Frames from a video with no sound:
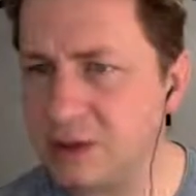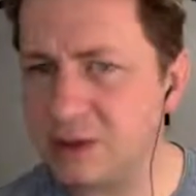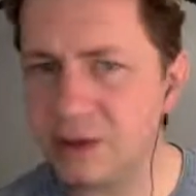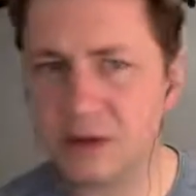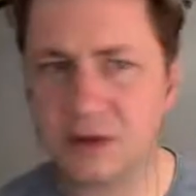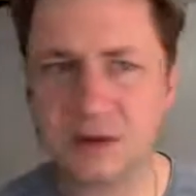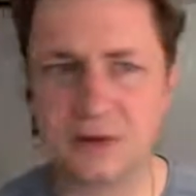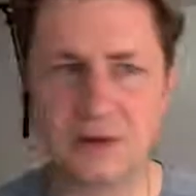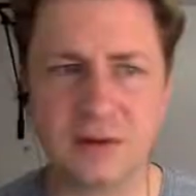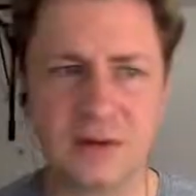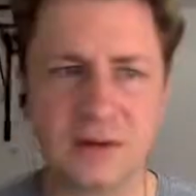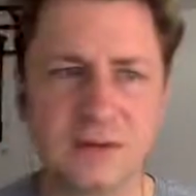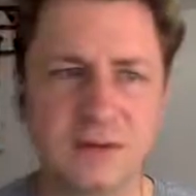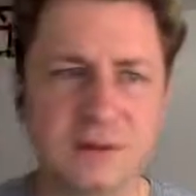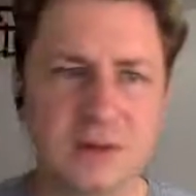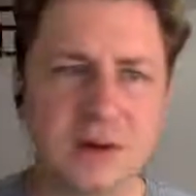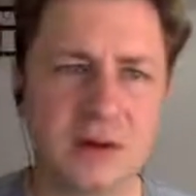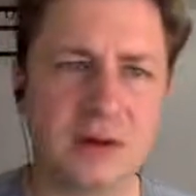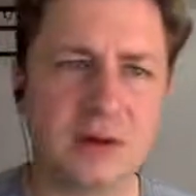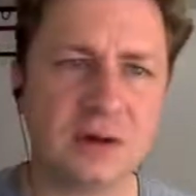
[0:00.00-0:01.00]
Let me see if I can
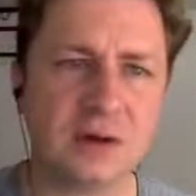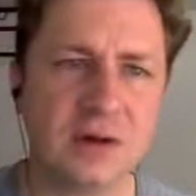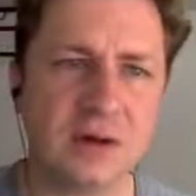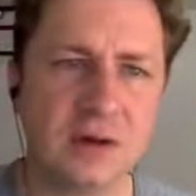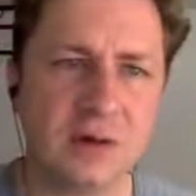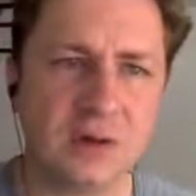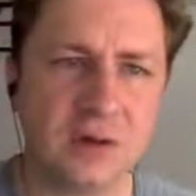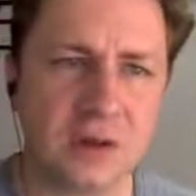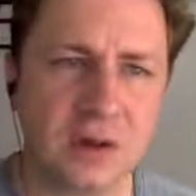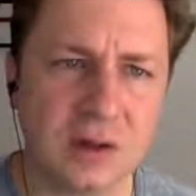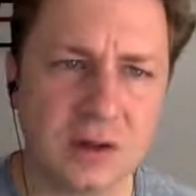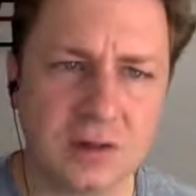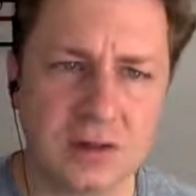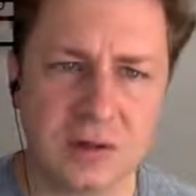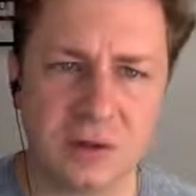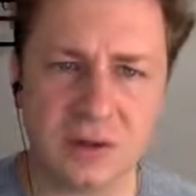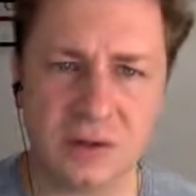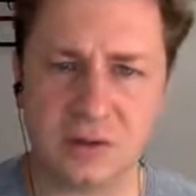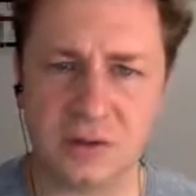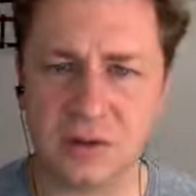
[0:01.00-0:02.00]
figure out what it's
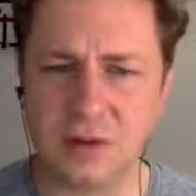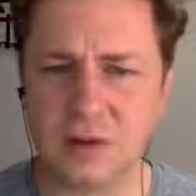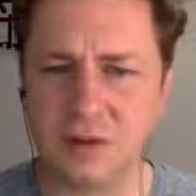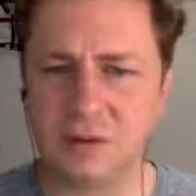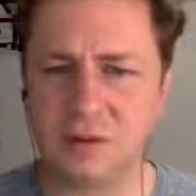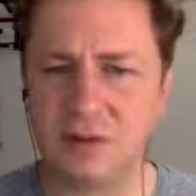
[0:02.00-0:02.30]
doing.